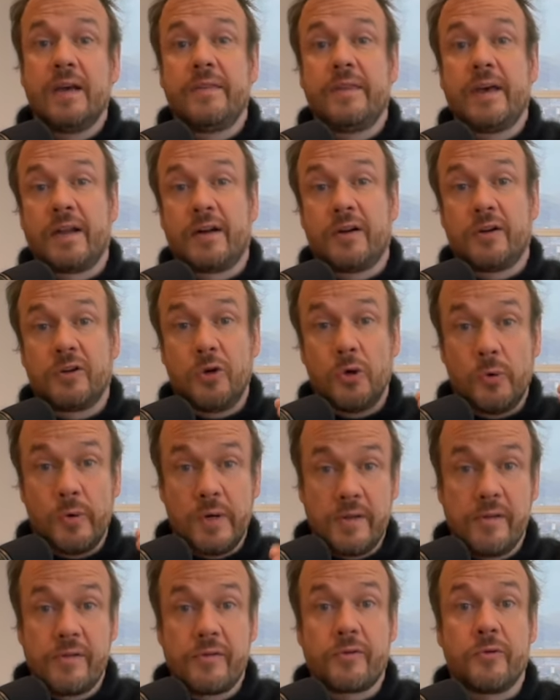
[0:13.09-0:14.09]
that are
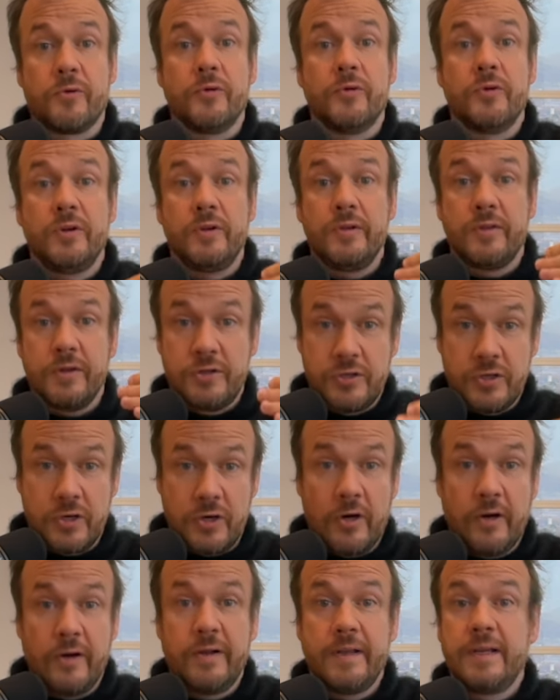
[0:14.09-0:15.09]
going through the
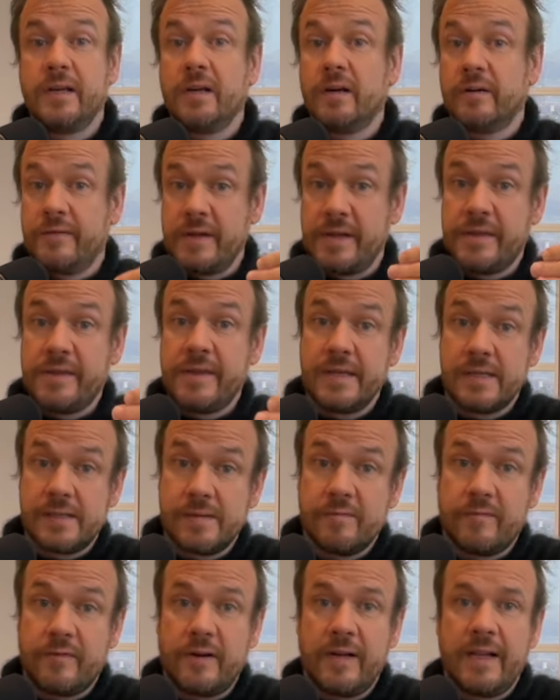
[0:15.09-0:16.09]
journey of
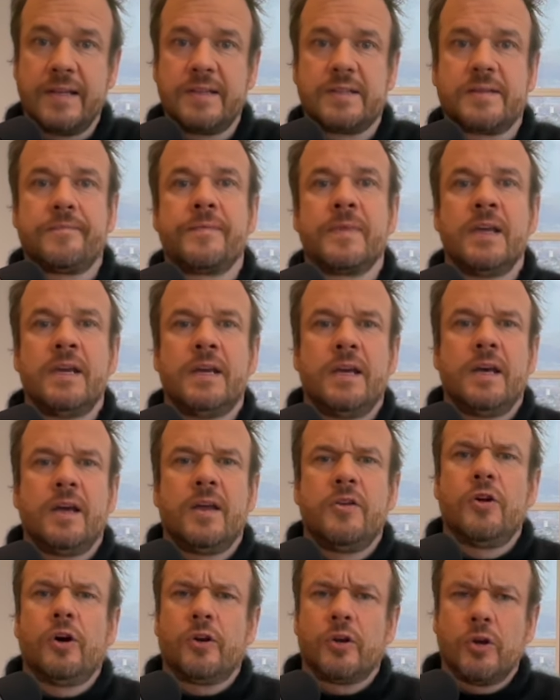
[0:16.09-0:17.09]
Atheism for Lent,
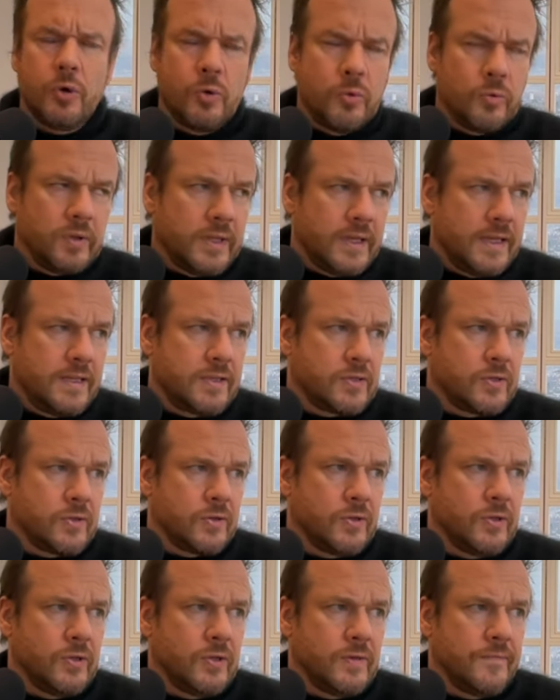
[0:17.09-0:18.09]
not only
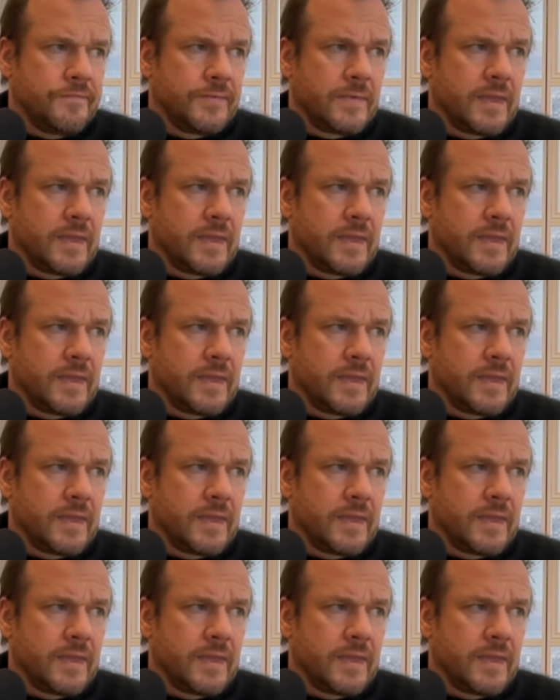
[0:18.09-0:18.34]
to